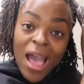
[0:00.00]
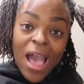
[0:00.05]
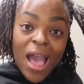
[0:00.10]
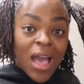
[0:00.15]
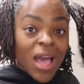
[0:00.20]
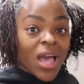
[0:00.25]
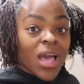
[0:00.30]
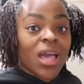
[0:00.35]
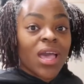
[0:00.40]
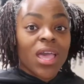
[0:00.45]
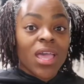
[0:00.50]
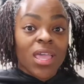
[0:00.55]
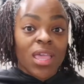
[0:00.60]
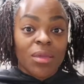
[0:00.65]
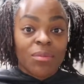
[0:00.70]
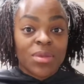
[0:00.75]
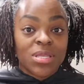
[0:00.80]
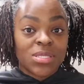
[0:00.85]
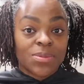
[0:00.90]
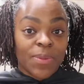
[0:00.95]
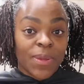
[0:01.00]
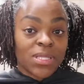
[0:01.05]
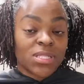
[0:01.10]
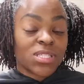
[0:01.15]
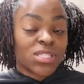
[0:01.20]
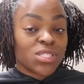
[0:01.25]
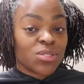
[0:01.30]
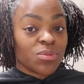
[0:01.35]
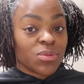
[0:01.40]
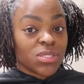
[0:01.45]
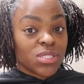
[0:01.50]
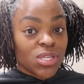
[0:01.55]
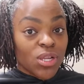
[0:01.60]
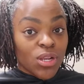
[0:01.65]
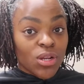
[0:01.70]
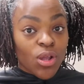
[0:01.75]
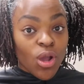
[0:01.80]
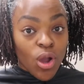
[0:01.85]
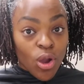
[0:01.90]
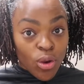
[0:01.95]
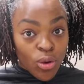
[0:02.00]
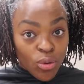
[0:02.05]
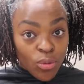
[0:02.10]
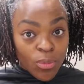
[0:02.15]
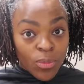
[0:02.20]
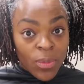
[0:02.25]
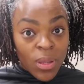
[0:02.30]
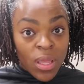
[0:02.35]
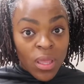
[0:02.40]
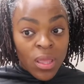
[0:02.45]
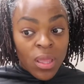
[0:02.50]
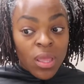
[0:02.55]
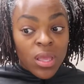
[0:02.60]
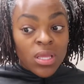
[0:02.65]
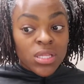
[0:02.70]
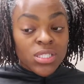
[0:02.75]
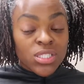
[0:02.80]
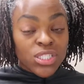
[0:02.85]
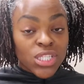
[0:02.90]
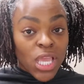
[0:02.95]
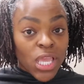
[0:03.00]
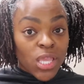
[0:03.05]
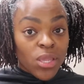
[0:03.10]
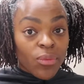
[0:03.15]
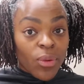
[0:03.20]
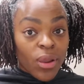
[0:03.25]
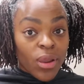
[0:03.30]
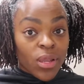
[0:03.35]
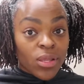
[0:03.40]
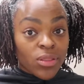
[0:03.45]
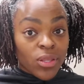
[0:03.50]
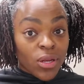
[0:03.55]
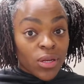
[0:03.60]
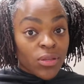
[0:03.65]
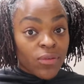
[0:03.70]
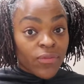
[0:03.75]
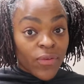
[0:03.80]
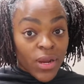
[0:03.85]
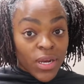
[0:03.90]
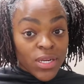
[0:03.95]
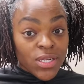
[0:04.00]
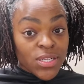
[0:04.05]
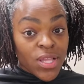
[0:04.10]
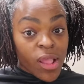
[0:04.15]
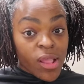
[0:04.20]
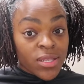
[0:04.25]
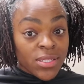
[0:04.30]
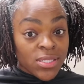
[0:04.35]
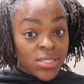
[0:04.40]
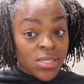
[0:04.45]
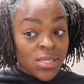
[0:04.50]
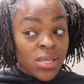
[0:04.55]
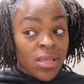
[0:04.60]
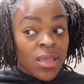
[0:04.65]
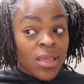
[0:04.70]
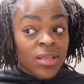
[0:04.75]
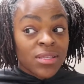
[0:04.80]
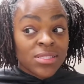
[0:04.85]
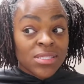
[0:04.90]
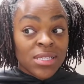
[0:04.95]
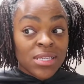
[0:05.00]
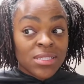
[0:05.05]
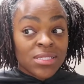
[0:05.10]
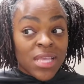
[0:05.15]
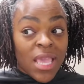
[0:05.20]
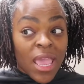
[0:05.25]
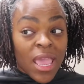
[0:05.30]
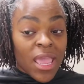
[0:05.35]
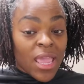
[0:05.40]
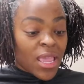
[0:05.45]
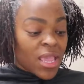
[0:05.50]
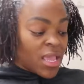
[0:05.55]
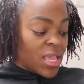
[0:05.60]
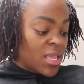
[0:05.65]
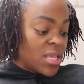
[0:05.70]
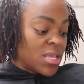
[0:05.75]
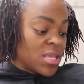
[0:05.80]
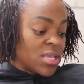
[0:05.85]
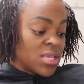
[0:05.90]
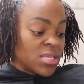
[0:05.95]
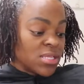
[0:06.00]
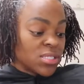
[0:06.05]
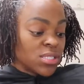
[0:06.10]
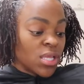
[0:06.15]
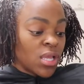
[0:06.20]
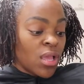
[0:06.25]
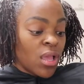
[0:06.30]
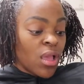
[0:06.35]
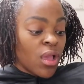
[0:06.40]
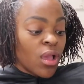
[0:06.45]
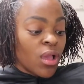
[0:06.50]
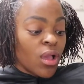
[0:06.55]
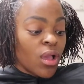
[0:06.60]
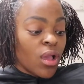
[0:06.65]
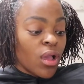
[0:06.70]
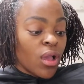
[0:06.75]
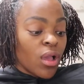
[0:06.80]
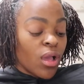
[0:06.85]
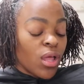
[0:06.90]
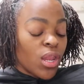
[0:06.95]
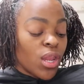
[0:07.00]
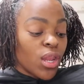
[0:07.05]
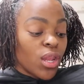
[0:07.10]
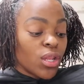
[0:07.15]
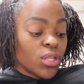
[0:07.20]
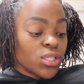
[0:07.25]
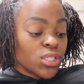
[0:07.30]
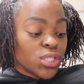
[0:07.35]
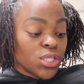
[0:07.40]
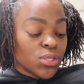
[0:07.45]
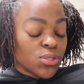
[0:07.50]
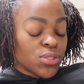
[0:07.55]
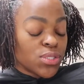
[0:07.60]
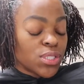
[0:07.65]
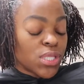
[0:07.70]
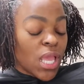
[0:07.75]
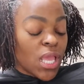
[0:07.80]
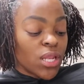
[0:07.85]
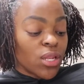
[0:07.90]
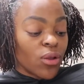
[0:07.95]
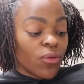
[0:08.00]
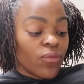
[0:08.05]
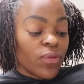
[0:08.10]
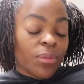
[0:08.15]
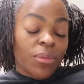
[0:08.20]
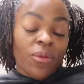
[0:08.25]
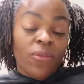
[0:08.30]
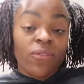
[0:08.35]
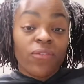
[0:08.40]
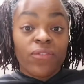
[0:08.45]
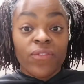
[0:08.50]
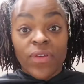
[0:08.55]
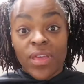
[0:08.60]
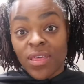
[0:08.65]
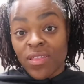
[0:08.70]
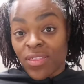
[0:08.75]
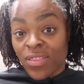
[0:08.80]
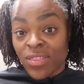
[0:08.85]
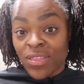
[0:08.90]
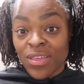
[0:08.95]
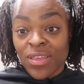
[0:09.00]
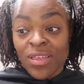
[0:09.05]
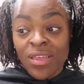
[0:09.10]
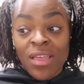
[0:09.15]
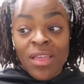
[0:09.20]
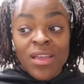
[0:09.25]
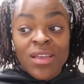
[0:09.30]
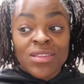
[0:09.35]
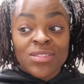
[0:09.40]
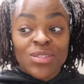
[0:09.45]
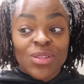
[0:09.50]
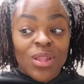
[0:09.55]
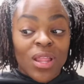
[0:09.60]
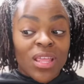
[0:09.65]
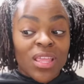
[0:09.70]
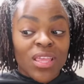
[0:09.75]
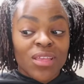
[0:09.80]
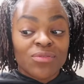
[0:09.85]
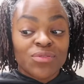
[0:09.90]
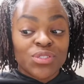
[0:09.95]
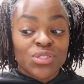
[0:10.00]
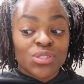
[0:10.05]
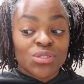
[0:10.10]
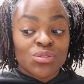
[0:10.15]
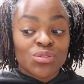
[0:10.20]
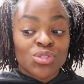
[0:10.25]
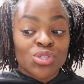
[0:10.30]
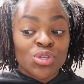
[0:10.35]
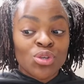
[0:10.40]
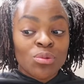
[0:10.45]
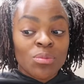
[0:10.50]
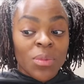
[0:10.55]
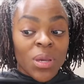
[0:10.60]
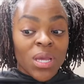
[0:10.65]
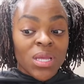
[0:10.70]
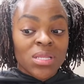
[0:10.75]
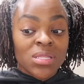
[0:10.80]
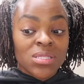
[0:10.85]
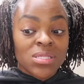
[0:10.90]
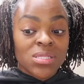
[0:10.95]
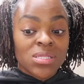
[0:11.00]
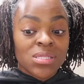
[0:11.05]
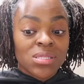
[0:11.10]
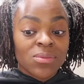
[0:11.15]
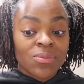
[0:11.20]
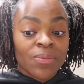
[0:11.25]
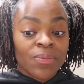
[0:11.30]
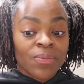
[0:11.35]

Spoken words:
I am expected to return home January 31st. Today is Tuesday, November 5th. So that gives you 2 months.